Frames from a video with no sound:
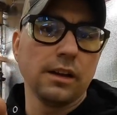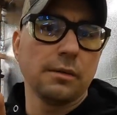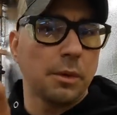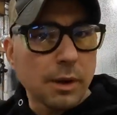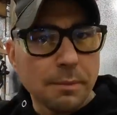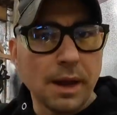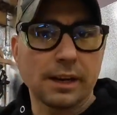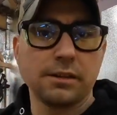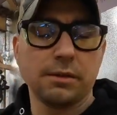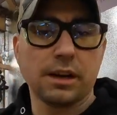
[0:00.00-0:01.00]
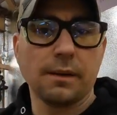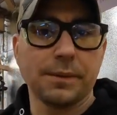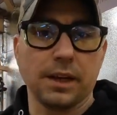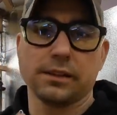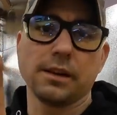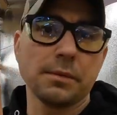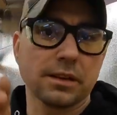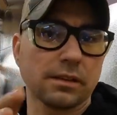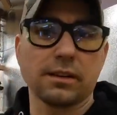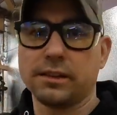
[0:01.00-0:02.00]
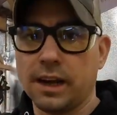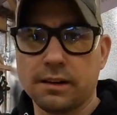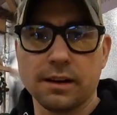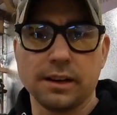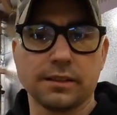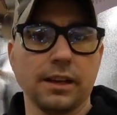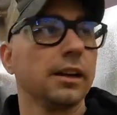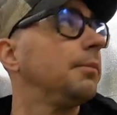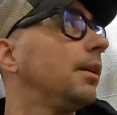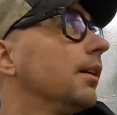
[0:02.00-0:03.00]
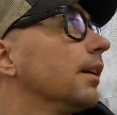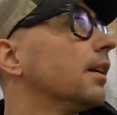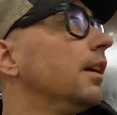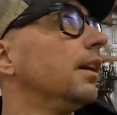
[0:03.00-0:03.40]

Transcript: But we'll get back to you with an update, because I'm going to start tearing this thing apart,